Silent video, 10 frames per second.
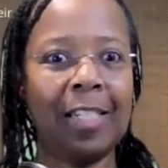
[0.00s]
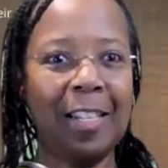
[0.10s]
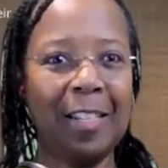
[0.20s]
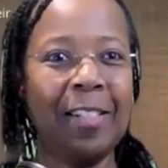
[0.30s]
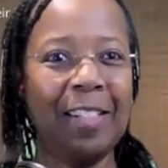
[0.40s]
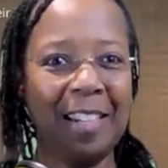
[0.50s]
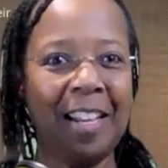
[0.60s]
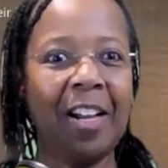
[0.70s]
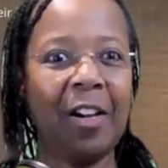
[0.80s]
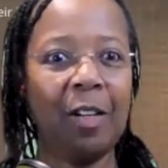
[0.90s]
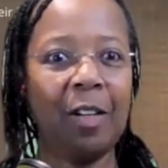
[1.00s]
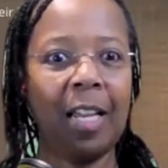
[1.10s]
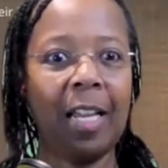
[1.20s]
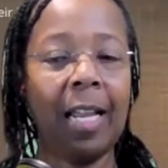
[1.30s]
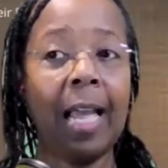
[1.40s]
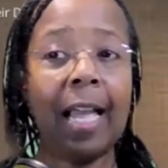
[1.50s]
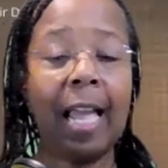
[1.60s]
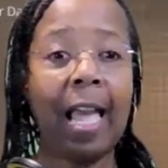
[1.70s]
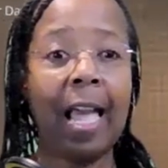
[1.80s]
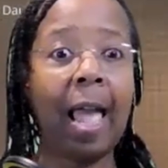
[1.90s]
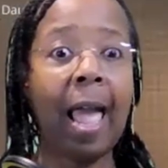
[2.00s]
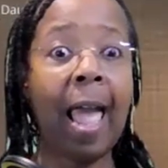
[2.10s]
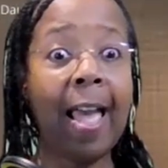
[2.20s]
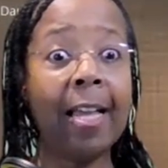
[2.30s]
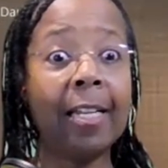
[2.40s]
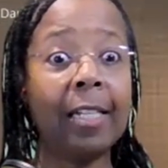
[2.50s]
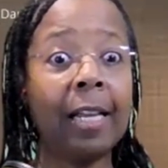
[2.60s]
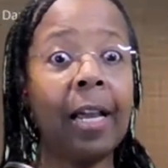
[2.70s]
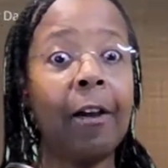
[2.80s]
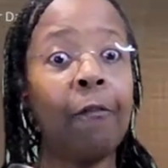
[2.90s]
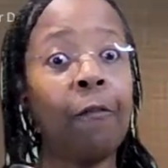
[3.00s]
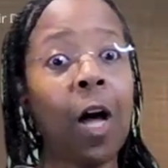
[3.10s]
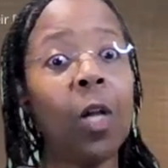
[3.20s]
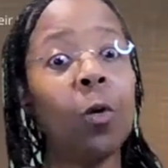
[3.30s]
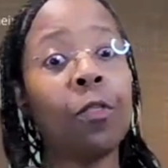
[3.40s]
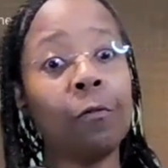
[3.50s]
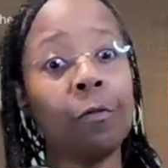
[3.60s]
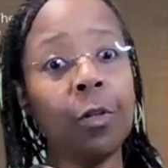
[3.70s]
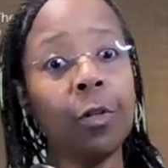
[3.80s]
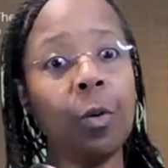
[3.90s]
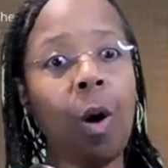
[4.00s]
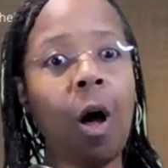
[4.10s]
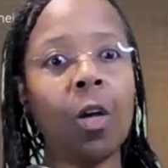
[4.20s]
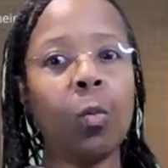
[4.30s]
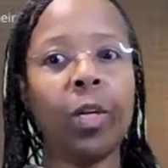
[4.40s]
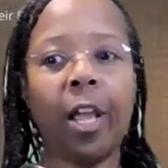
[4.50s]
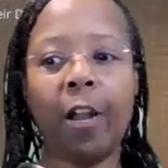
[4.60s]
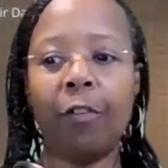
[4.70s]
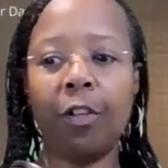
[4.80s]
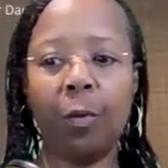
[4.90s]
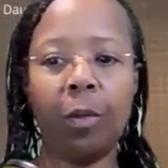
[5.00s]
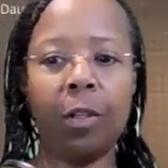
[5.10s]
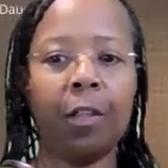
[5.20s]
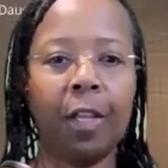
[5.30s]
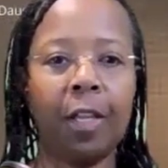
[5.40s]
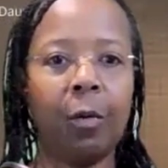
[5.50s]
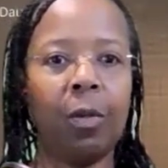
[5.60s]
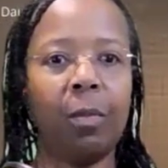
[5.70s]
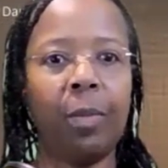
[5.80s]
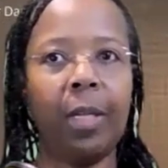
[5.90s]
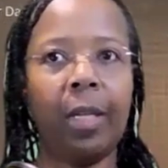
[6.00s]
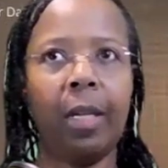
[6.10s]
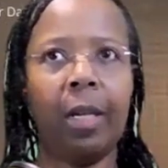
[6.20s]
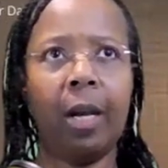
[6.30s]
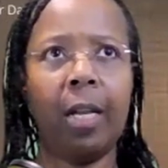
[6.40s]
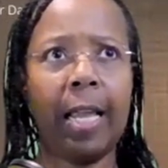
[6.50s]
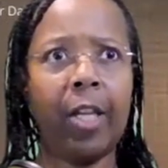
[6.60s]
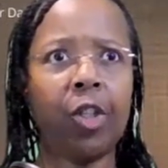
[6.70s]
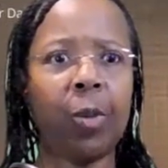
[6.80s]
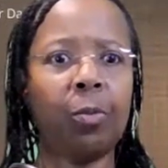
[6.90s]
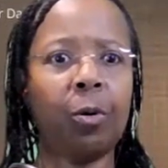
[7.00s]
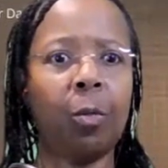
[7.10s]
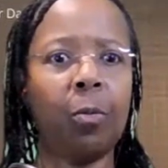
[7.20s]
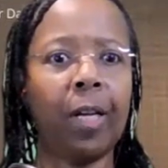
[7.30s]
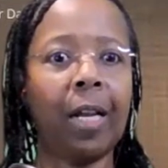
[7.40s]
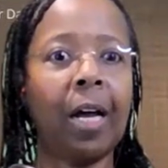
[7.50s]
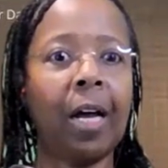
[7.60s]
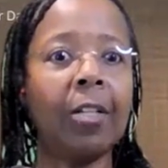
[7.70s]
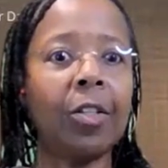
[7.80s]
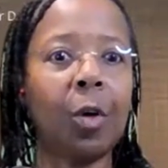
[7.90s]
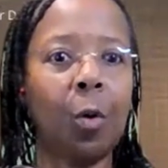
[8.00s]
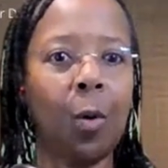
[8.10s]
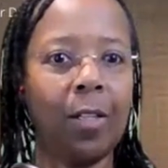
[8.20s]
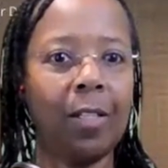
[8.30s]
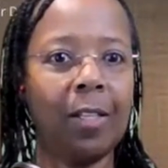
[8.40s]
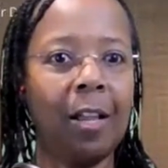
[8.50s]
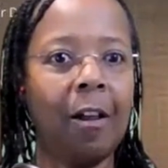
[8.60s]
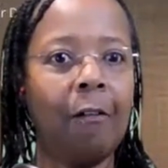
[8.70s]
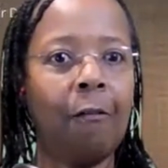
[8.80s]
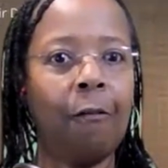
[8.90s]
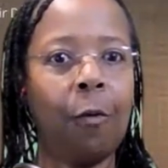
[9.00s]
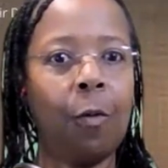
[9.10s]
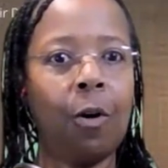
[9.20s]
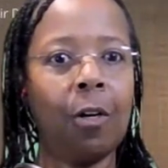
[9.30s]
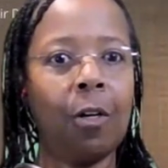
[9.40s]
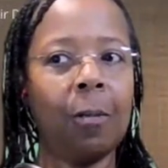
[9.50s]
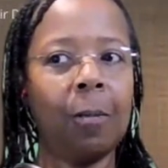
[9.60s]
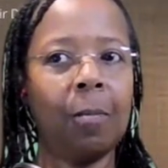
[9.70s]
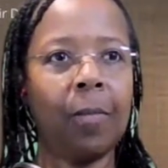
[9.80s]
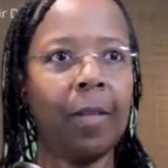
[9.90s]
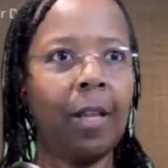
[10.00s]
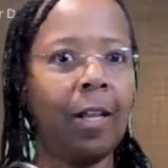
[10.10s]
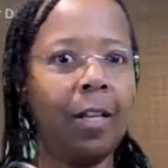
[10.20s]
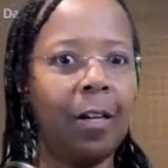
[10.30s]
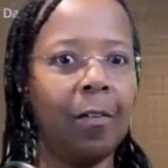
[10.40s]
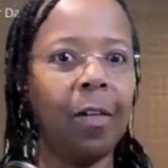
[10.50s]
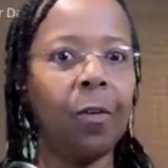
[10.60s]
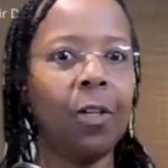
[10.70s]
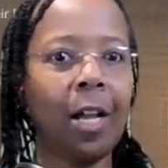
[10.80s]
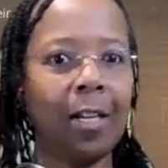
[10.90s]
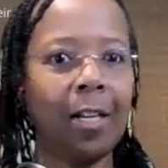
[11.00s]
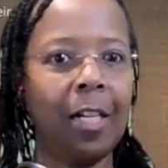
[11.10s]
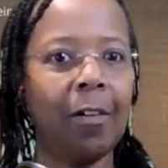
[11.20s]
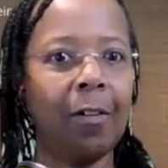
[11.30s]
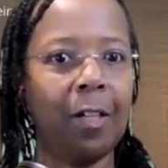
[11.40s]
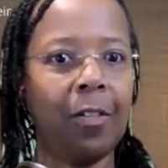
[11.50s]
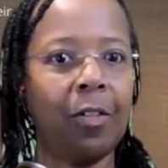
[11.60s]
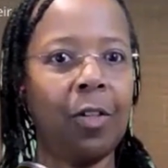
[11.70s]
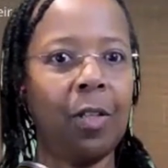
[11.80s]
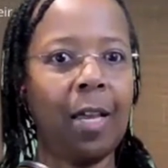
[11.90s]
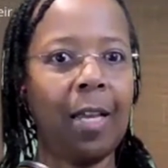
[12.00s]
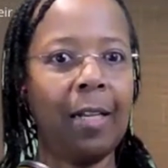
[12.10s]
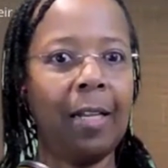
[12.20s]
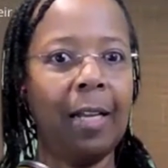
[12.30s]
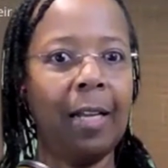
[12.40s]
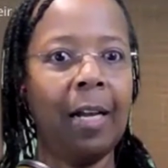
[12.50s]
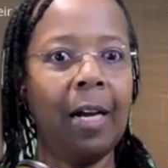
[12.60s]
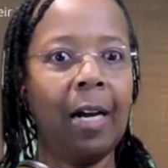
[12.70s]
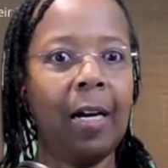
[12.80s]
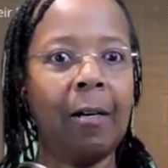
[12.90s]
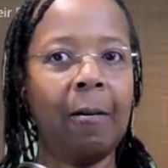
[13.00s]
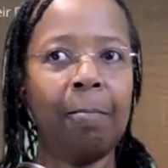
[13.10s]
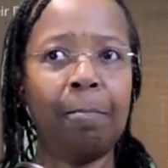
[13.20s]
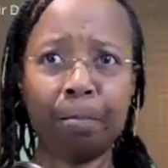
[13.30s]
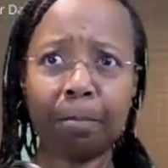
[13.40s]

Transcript: done okay and follow through on whatever you would think would be an age appropriate consequence for adhering or not adhering to that. Um,